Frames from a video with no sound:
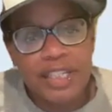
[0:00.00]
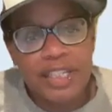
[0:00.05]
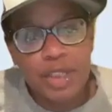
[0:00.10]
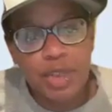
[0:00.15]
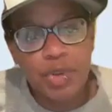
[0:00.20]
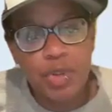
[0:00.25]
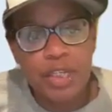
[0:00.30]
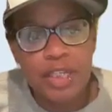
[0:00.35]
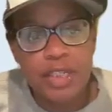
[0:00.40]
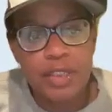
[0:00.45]

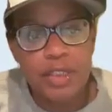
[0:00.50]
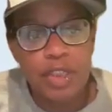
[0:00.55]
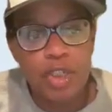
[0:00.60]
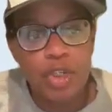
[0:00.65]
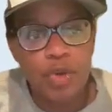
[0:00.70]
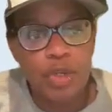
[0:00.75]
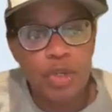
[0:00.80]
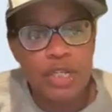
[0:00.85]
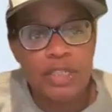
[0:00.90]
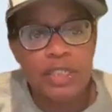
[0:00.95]
district is
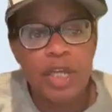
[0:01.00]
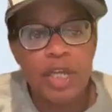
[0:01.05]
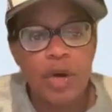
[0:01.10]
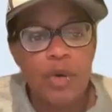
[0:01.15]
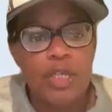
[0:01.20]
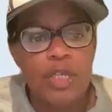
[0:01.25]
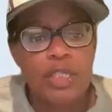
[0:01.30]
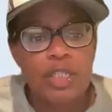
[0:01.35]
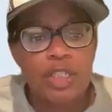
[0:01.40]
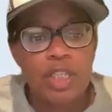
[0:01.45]
doing is
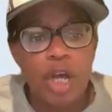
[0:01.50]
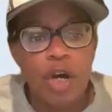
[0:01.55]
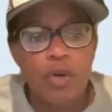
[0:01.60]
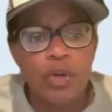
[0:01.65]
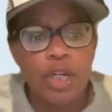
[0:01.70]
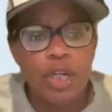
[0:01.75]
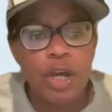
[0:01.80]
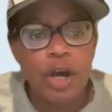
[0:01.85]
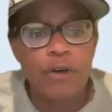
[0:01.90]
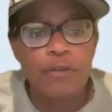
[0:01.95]
going
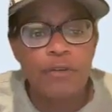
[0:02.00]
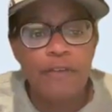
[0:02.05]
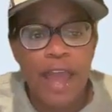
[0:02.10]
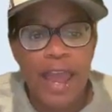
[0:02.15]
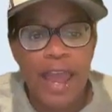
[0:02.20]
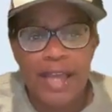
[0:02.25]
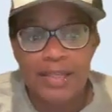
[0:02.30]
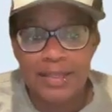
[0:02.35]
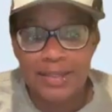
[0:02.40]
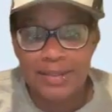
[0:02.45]
slow to go
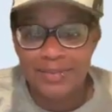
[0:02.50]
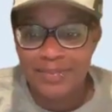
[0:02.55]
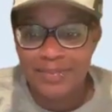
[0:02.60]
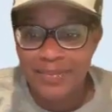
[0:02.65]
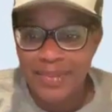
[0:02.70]
fast.